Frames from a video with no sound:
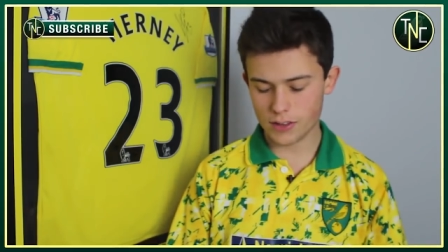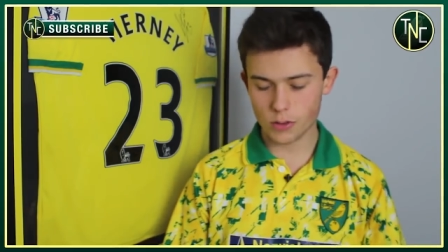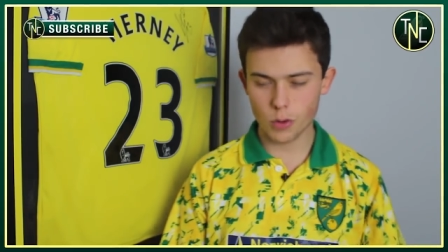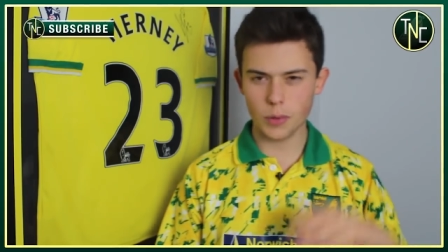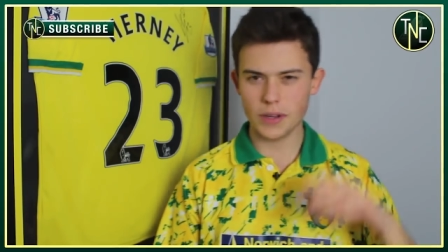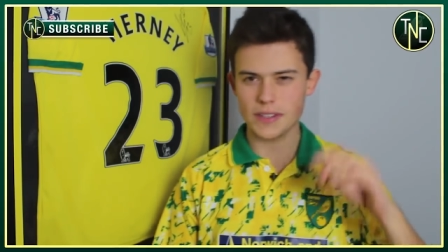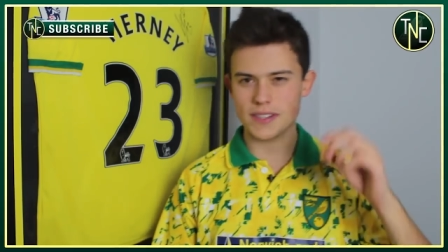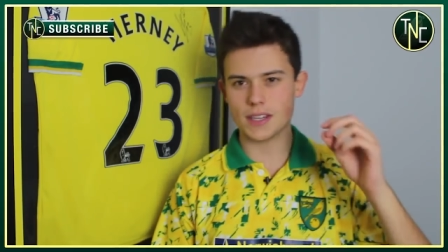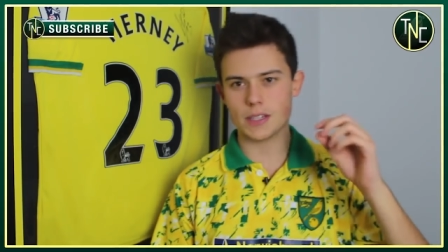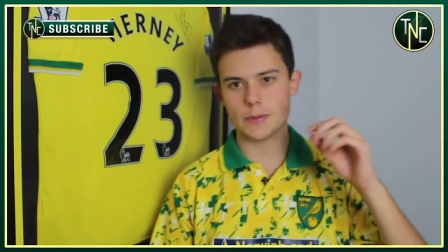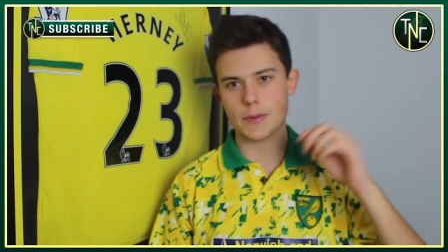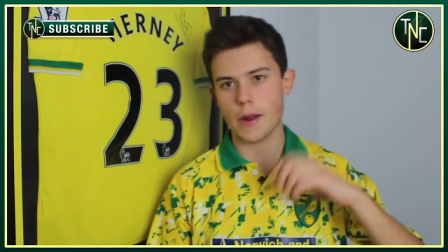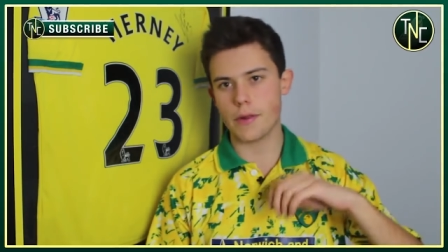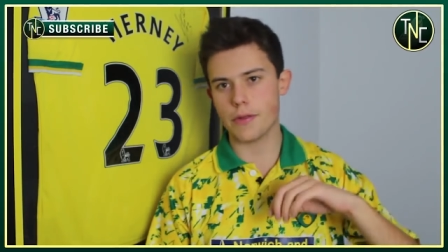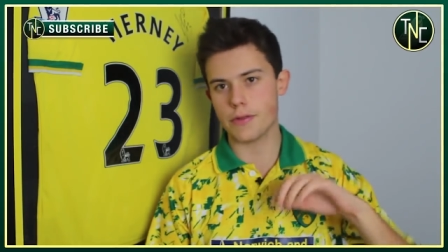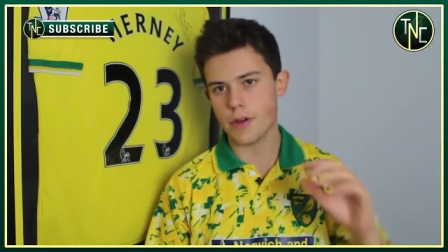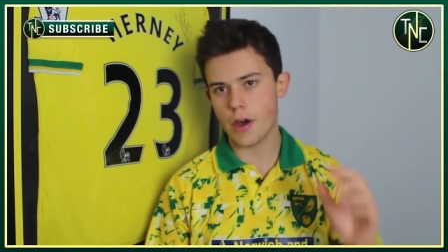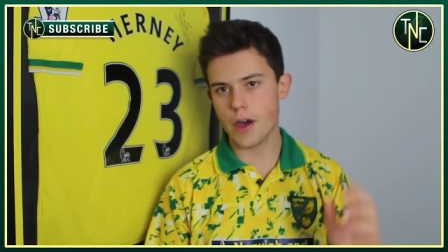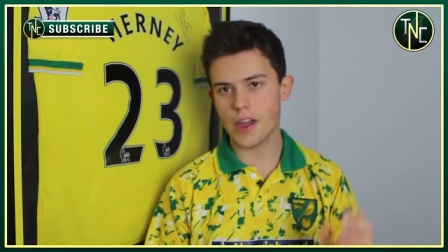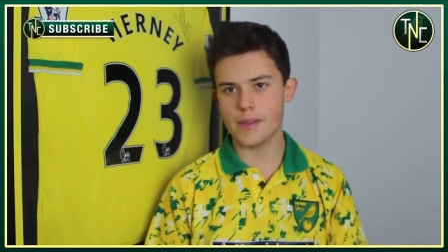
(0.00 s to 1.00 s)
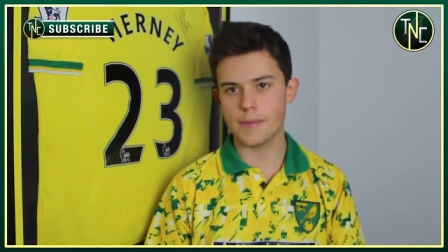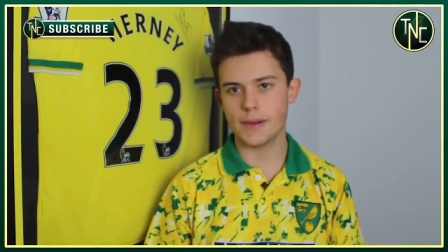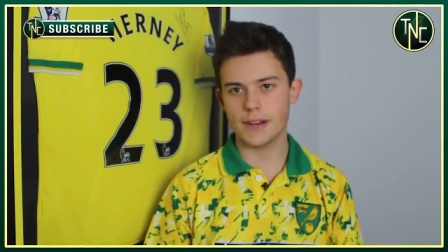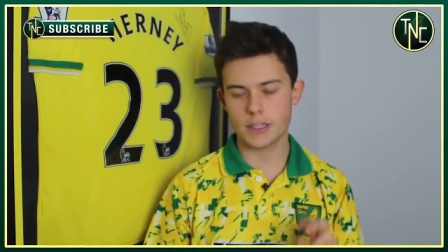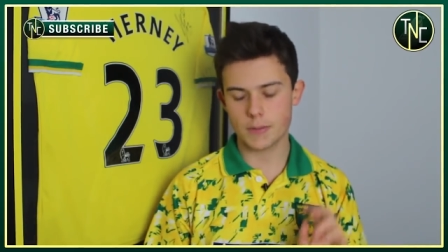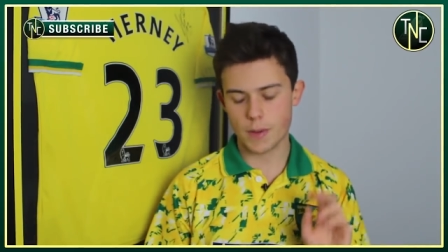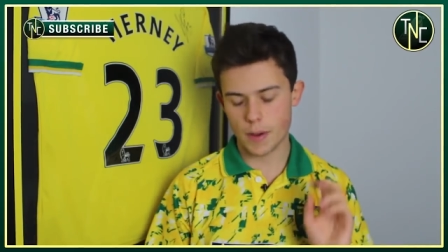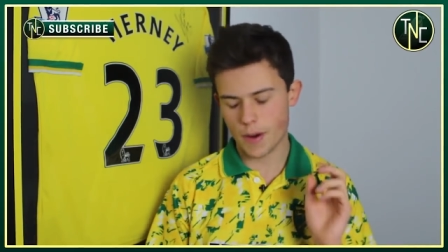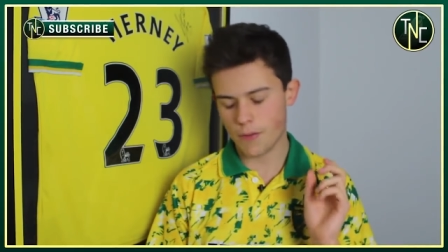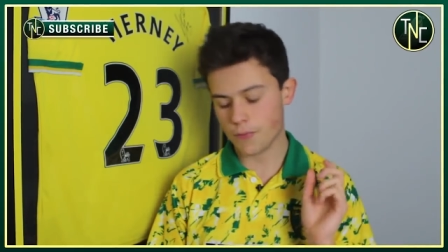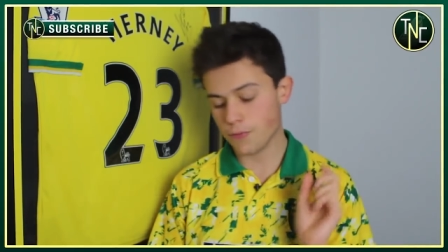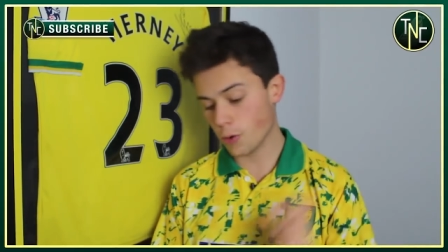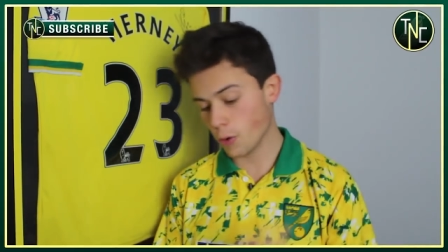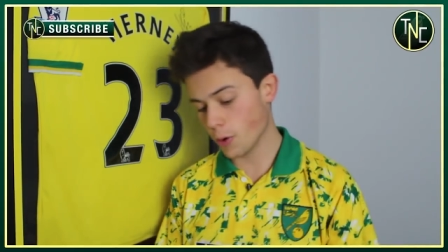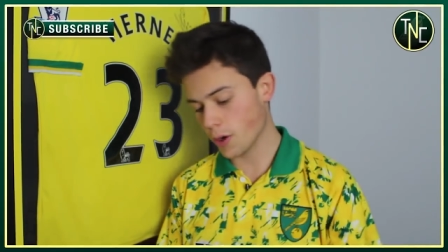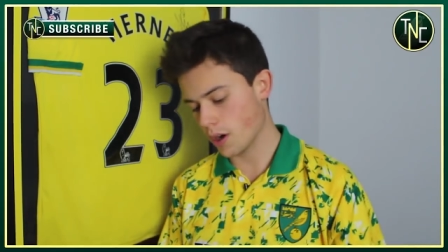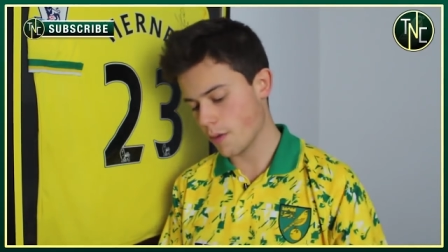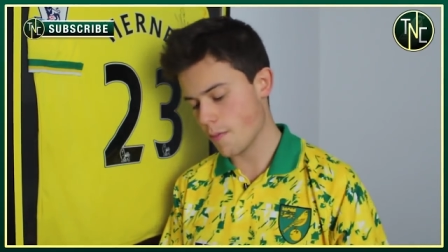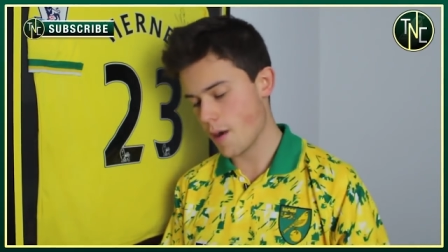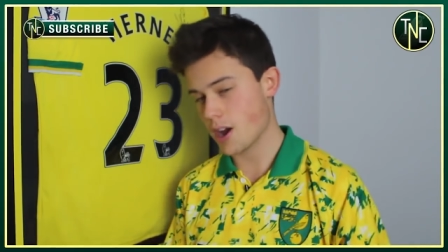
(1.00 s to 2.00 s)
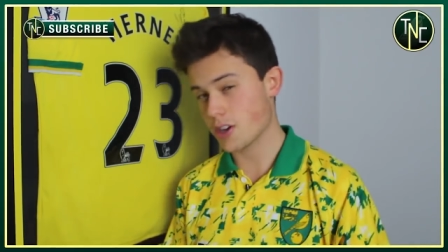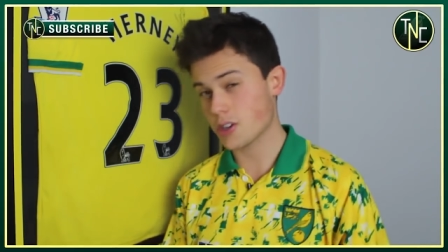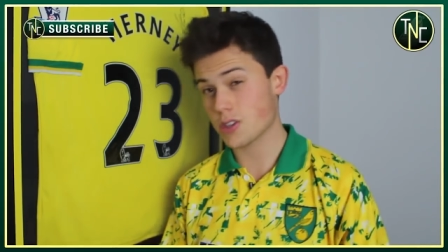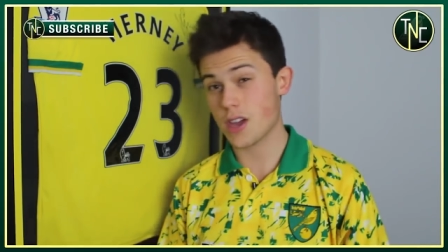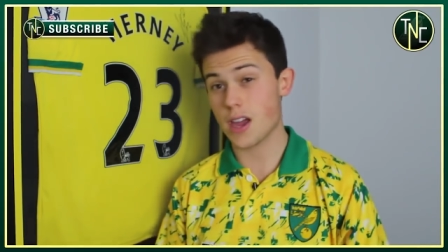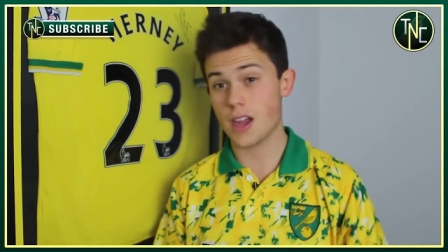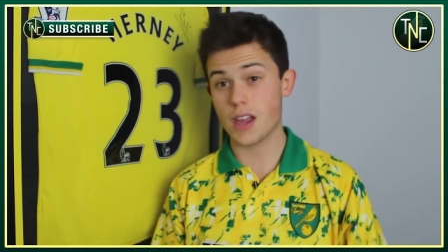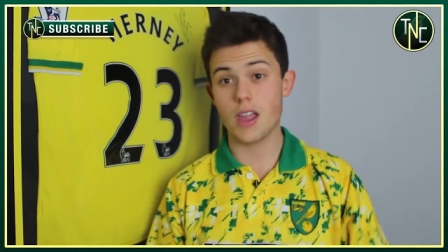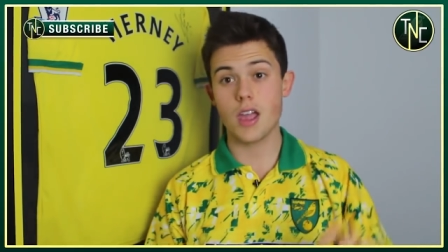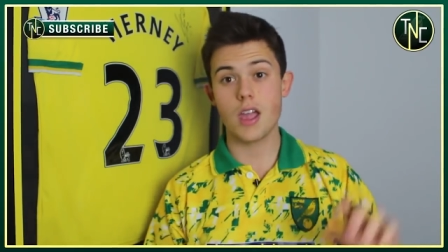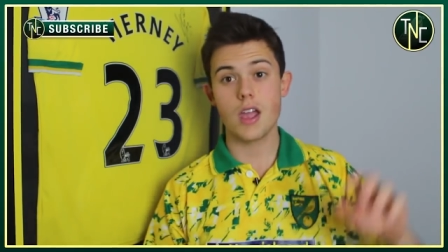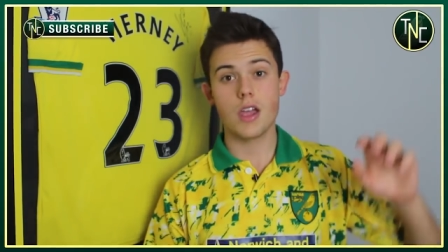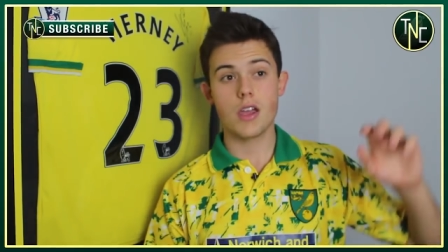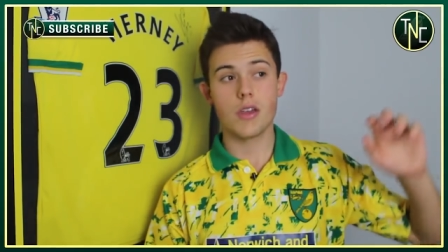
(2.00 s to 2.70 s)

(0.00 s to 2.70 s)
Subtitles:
It normally takes me like 30 minutes, but about 40 on a match day.